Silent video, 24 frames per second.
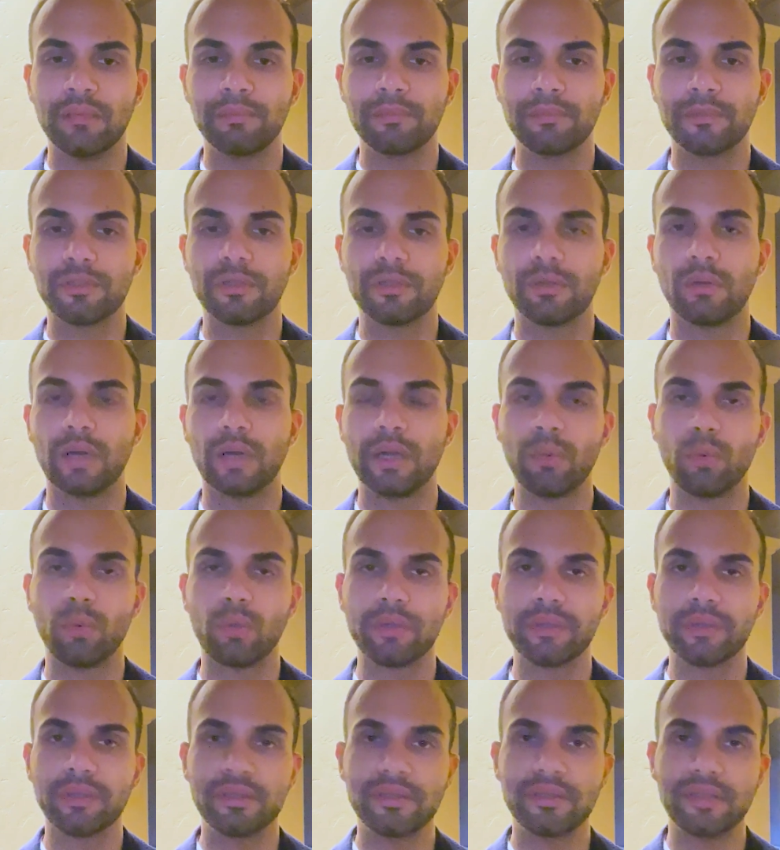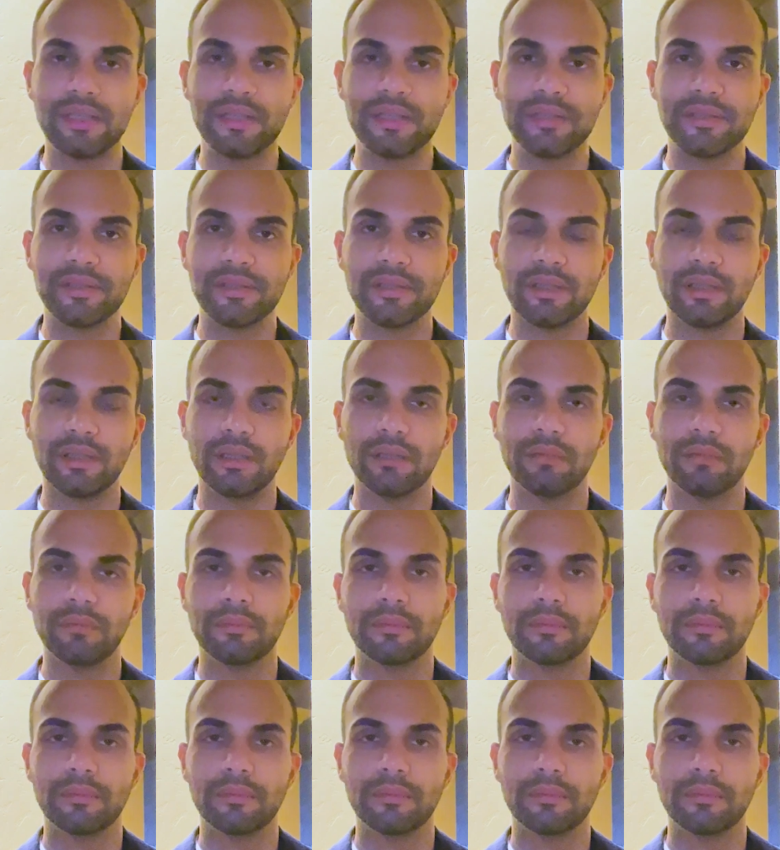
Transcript: So I worked in D.C.